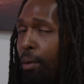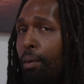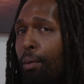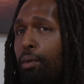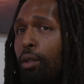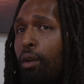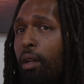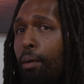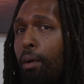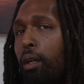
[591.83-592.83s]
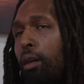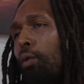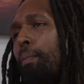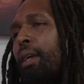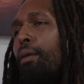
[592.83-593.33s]
It was a good,
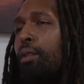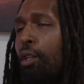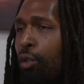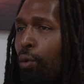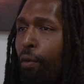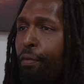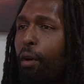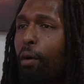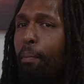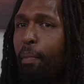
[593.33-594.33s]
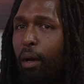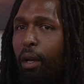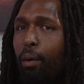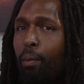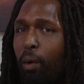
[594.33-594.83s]
albeit it was a short film,
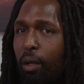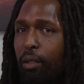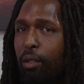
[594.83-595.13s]
but it